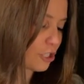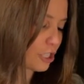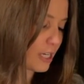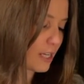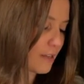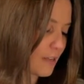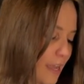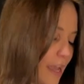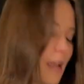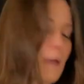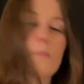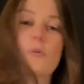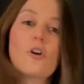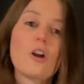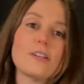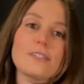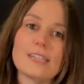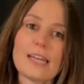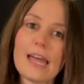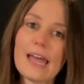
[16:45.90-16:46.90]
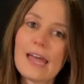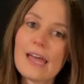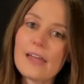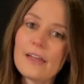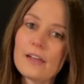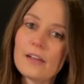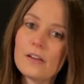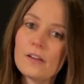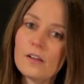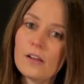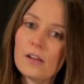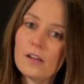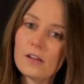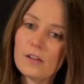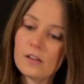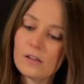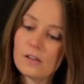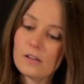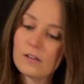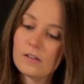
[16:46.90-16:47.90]
G, hammer onto A,
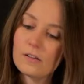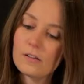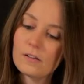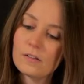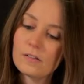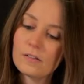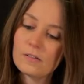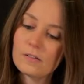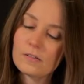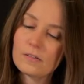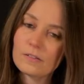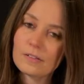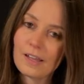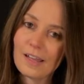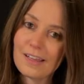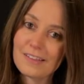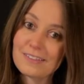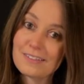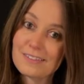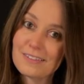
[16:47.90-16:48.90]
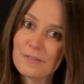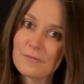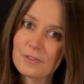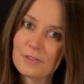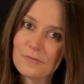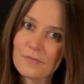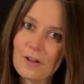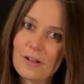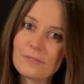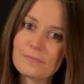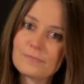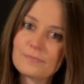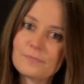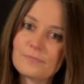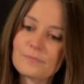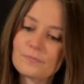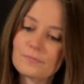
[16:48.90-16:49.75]
okay, at the 7th fret.